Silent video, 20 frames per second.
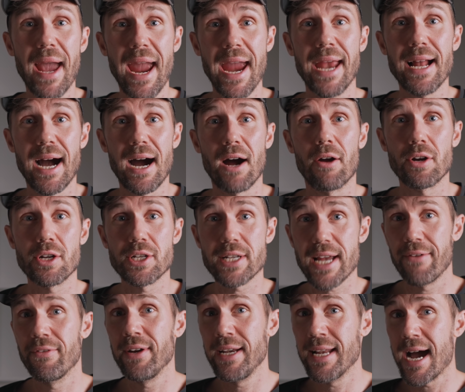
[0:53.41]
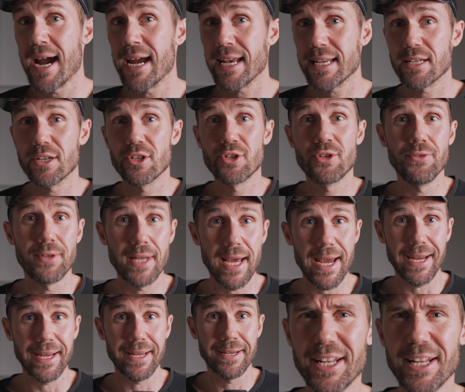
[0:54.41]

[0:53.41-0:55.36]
8 hours every night today?